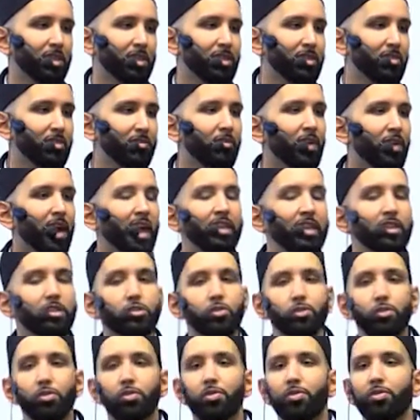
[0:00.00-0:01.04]
to find the
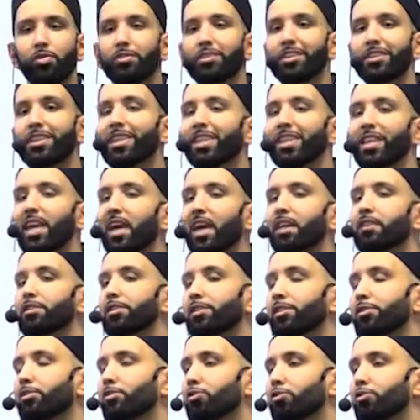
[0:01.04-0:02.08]
truth, to connect
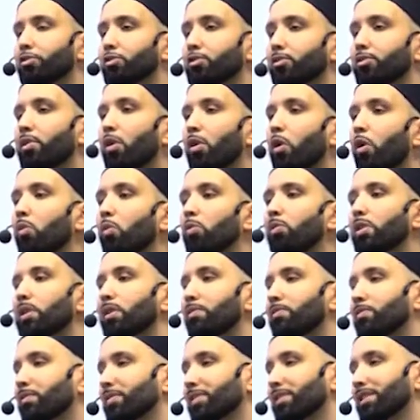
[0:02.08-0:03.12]
to the truth
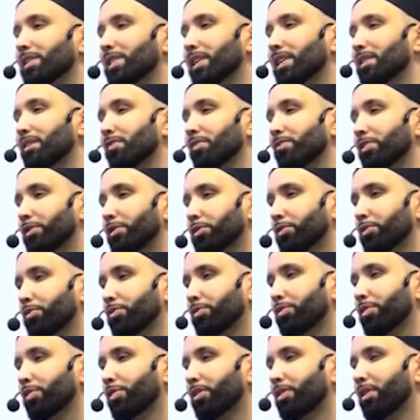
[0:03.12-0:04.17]
only for the sake of the
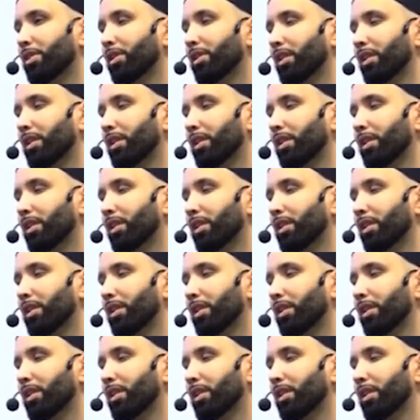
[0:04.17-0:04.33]
truth.